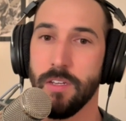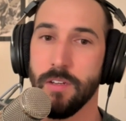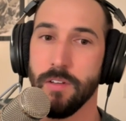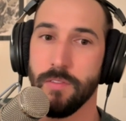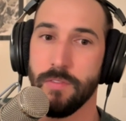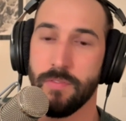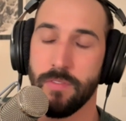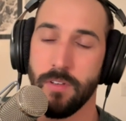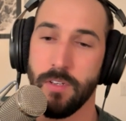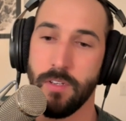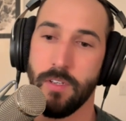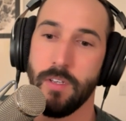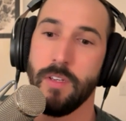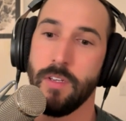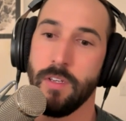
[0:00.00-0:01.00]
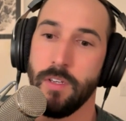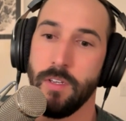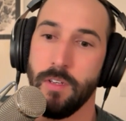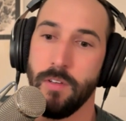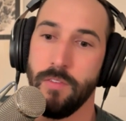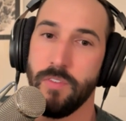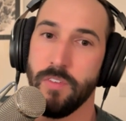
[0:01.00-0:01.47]
of
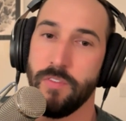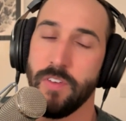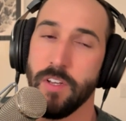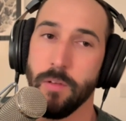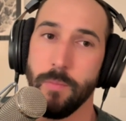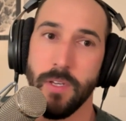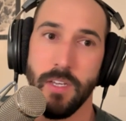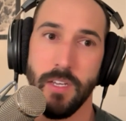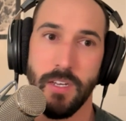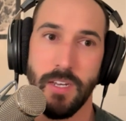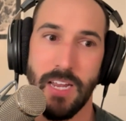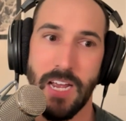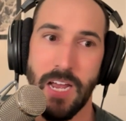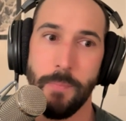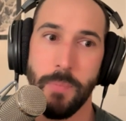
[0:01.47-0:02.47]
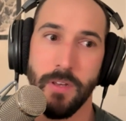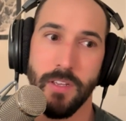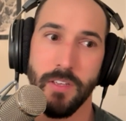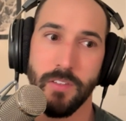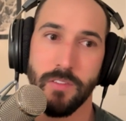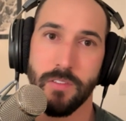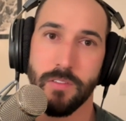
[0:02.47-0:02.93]
fulfillment and
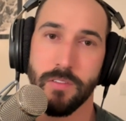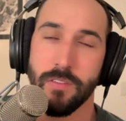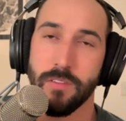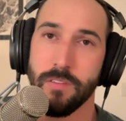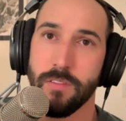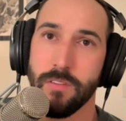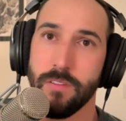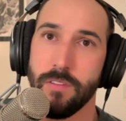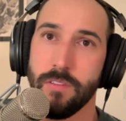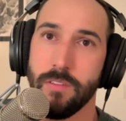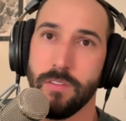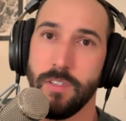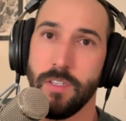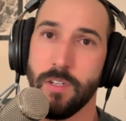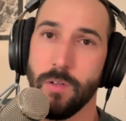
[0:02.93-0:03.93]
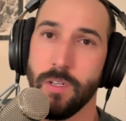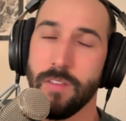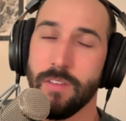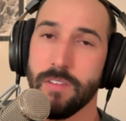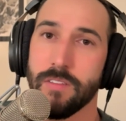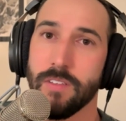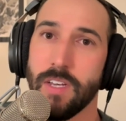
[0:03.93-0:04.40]
happiness, you know, in
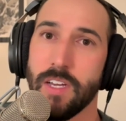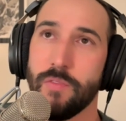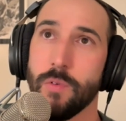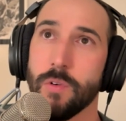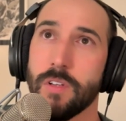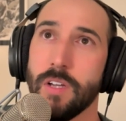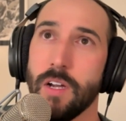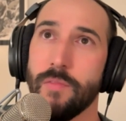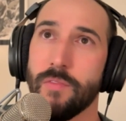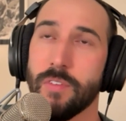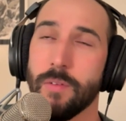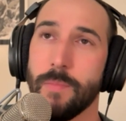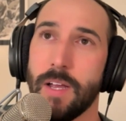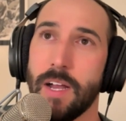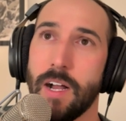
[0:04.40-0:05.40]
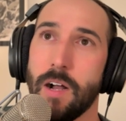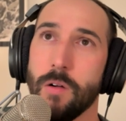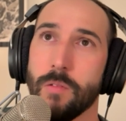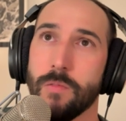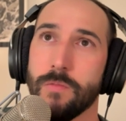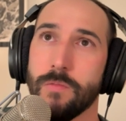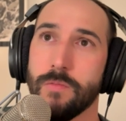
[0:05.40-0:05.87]
this life will come from
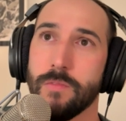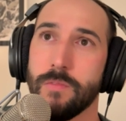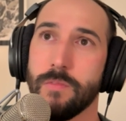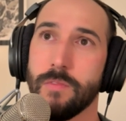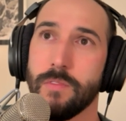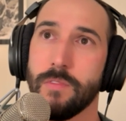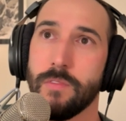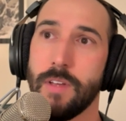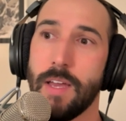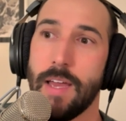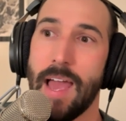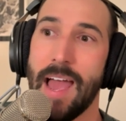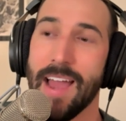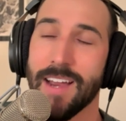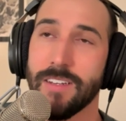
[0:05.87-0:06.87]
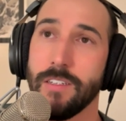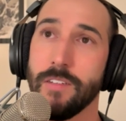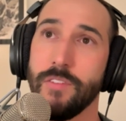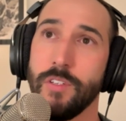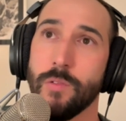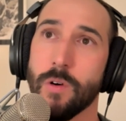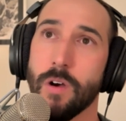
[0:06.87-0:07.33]
how
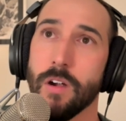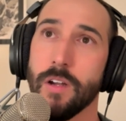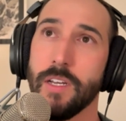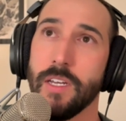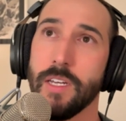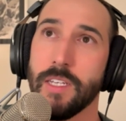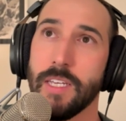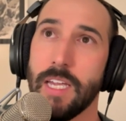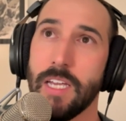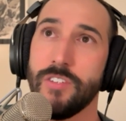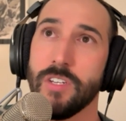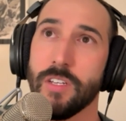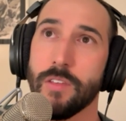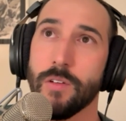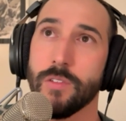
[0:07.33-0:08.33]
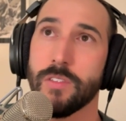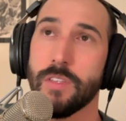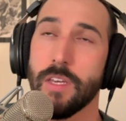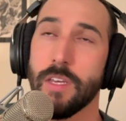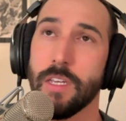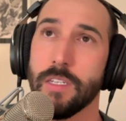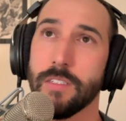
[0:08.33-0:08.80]
active you are in engaging those
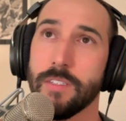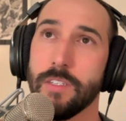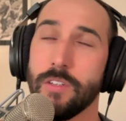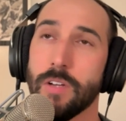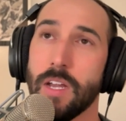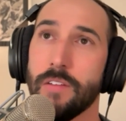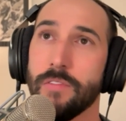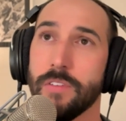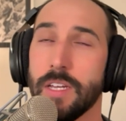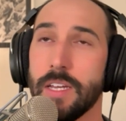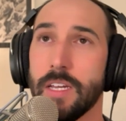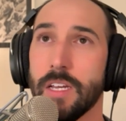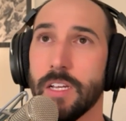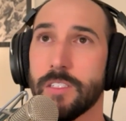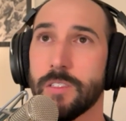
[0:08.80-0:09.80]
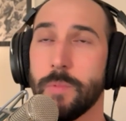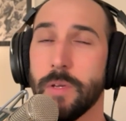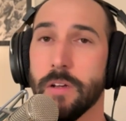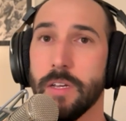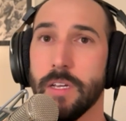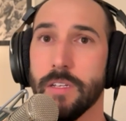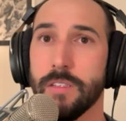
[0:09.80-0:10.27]
things in your everyday
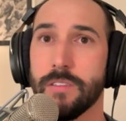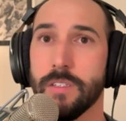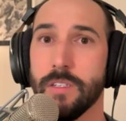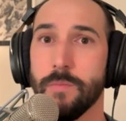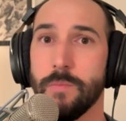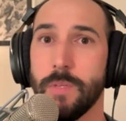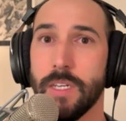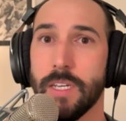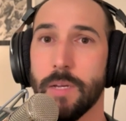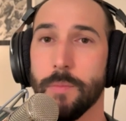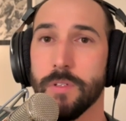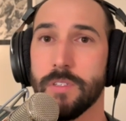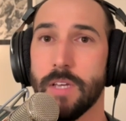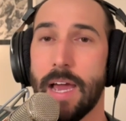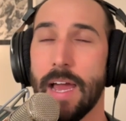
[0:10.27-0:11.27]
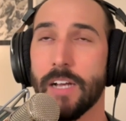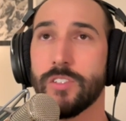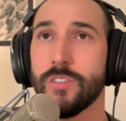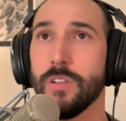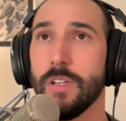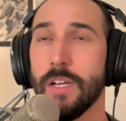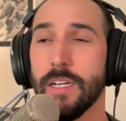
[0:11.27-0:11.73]
experience and being able to
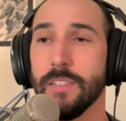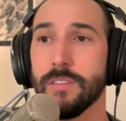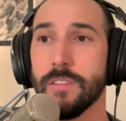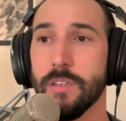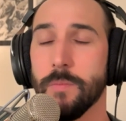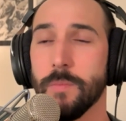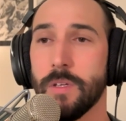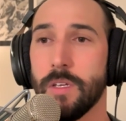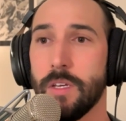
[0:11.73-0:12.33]
actualize them